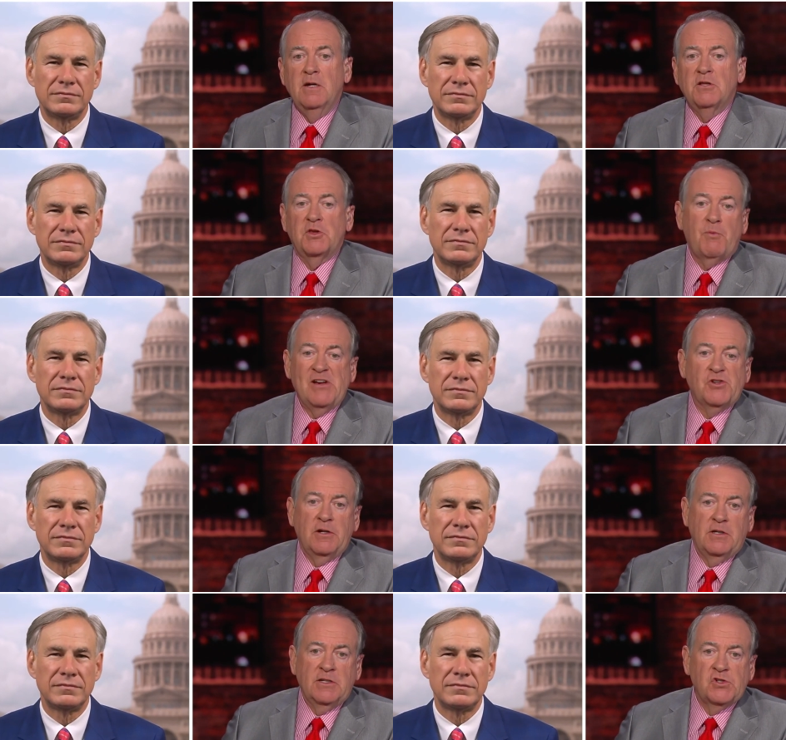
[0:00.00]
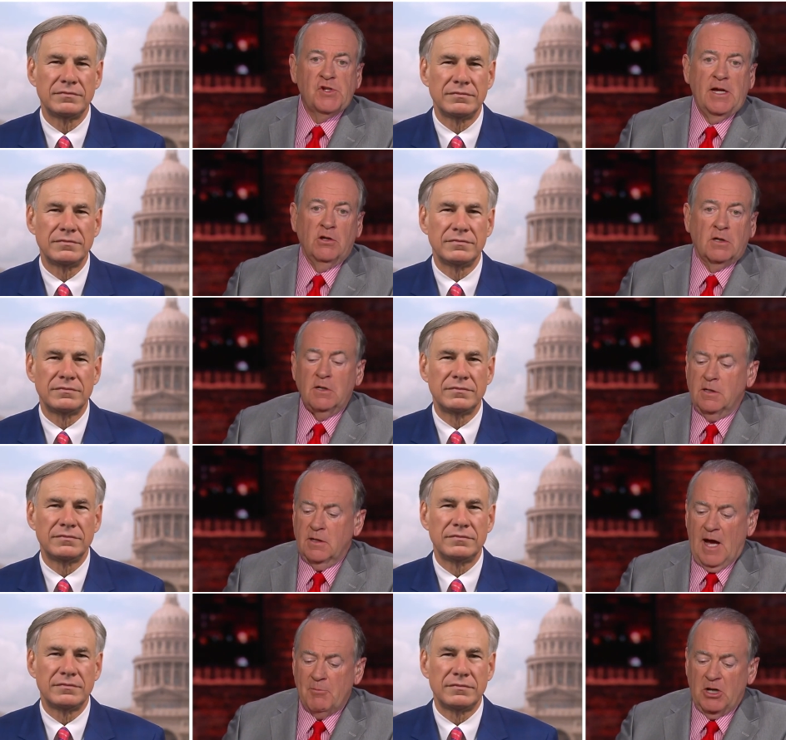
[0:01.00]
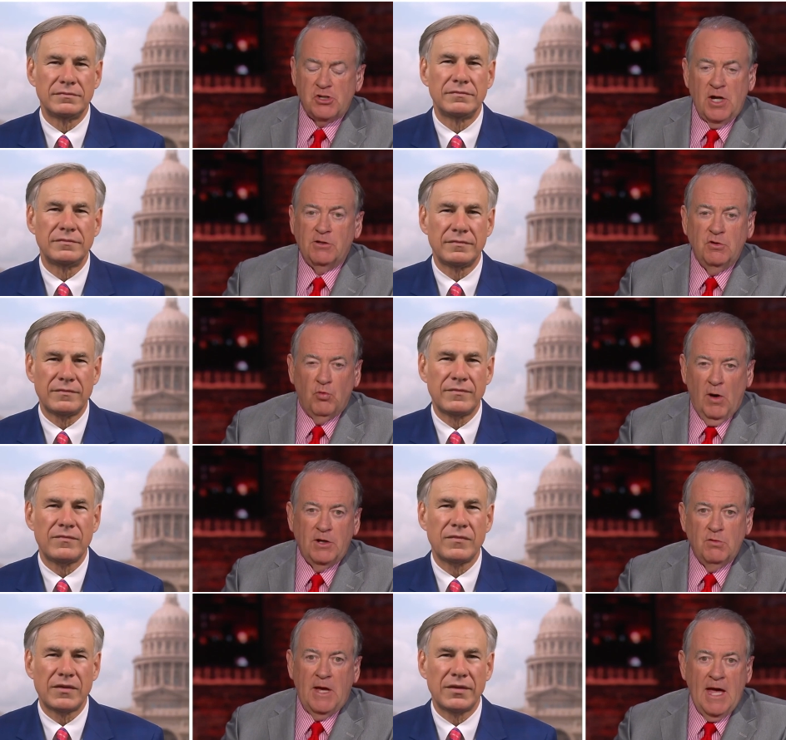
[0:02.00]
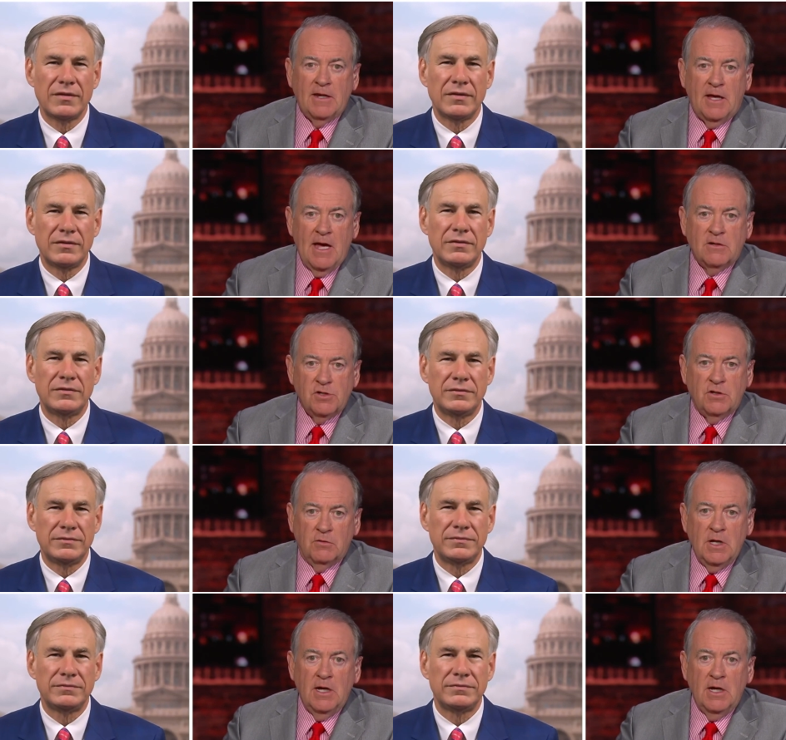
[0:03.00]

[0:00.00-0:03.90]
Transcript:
Speaker 1: that the president didn't say, look, I'm going to tell you what you can and can't do.